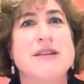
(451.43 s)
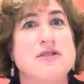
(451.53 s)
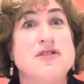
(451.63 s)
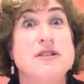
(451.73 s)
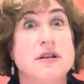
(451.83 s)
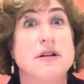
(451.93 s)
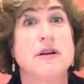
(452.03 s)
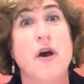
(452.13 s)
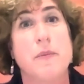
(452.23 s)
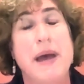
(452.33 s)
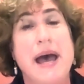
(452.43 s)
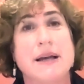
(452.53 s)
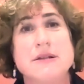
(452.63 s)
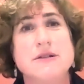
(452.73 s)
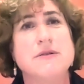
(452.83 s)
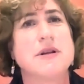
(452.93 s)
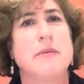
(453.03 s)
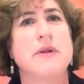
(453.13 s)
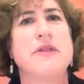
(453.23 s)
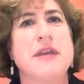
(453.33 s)
that she's going to go back and do some
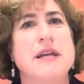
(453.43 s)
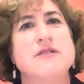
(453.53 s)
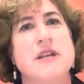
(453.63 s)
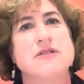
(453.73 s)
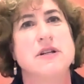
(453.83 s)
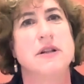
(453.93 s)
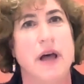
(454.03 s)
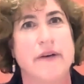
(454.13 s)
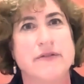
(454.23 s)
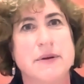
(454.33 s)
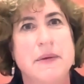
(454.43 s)
of the things that she loves.